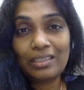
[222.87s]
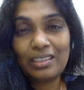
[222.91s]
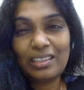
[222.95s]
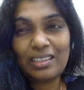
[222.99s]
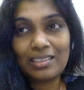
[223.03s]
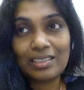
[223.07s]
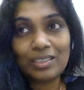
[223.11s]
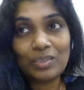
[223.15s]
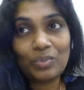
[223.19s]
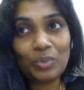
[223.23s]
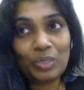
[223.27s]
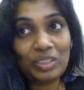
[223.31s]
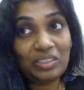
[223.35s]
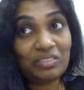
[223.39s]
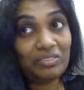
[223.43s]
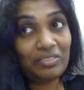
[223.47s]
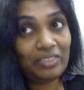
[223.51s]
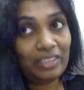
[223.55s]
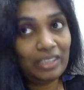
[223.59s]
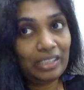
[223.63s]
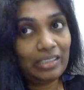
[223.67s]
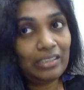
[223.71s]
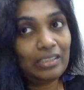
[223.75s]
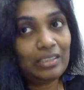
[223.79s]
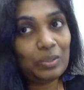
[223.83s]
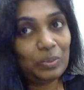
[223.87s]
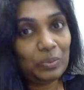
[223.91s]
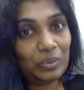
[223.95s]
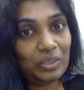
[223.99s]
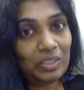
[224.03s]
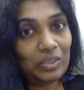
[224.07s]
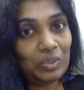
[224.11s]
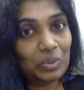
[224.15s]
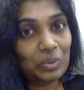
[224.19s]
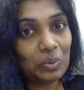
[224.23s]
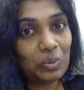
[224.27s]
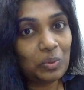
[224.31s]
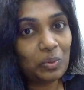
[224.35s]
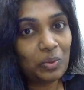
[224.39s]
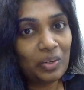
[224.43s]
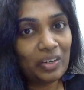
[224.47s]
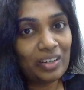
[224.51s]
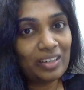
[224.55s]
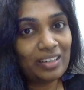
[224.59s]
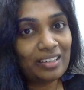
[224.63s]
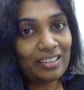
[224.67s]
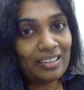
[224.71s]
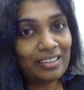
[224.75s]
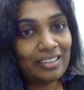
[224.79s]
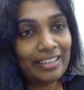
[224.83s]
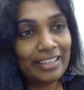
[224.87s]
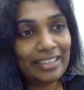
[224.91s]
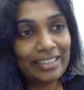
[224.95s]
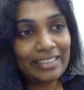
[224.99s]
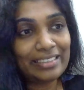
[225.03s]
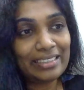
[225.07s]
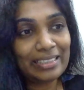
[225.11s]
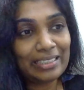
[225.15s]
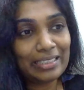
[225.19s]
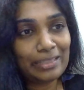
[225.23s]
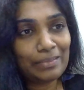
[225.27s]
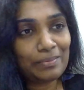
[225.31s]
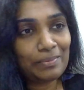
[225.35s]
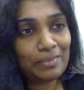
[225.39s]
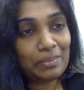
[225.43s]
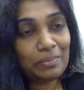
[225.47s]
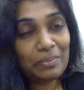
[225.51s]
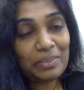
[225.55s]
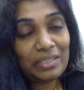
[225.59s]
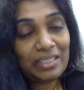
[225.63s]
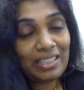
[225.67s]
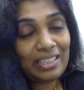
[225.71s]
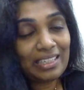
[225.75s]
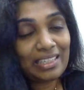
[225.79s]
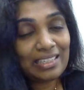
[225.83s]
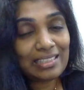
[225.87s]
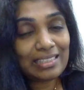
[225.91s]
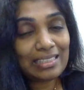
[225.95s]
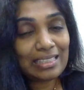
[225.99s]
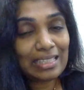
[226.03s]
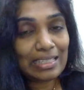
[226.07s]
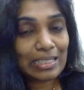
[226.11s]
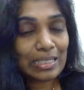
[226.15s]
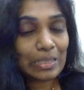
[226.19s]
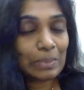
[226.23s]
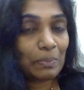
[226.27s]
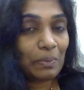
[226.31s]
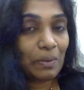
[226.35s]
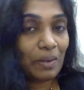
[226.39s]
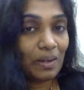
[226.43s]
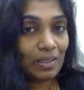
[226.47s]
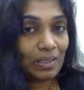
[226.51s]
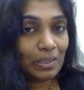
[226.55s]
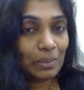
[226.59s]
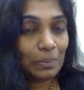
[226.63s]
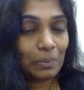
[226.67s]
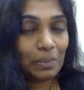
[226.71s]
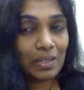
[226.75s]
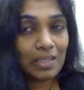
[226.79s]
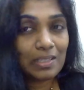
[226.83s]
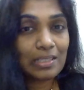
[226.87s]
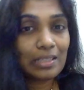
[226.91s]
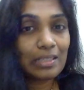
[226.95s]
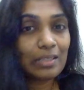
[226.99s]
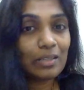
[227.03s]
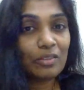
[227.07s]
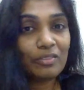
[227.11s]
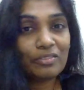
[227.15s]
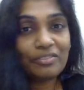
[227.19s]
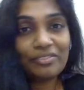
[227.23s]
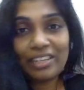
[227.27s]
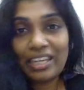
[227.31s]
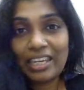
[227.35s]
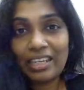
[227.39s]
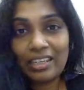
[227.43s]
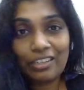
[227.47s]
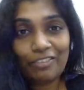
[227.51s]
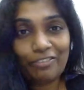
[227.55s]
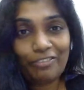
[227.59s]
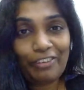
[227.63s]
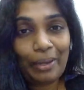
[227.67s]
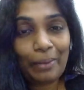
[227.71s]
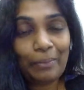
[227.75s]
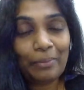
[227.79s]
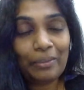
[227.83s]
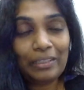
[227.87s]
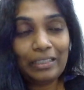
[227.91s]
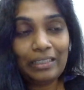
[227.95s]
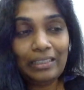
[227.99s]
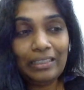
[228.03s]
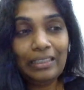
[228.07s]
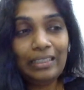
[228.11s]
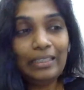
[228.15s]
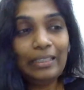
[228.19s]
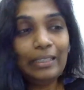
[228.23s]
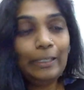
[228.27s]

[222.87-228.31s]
Yes, we fight, we do quarrel at times, but I guess that's part and parcel of any family.